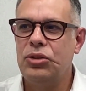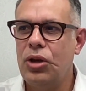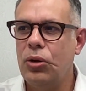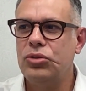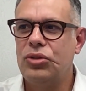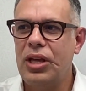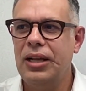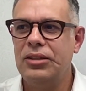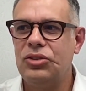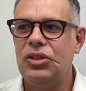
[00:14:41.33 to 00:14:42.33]
Those
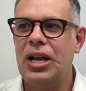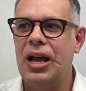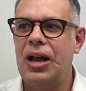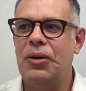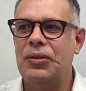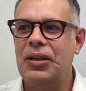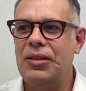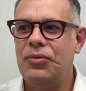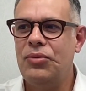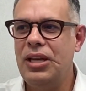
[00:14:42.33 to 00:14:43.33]
things
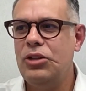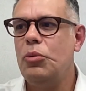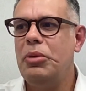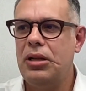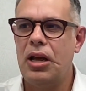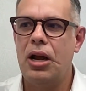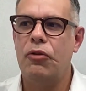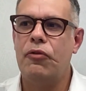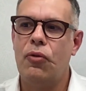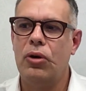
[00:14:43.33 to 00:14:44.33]
need to be there
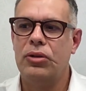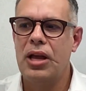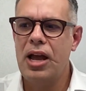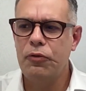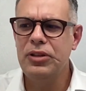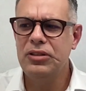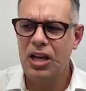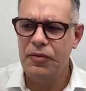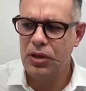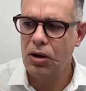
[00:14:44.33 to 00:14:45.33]
for the health and
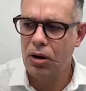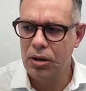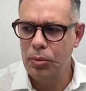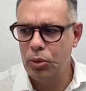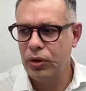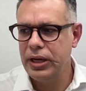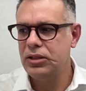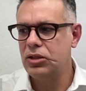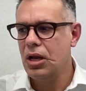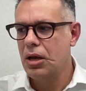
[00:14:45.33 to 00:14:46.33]
safety of our employees,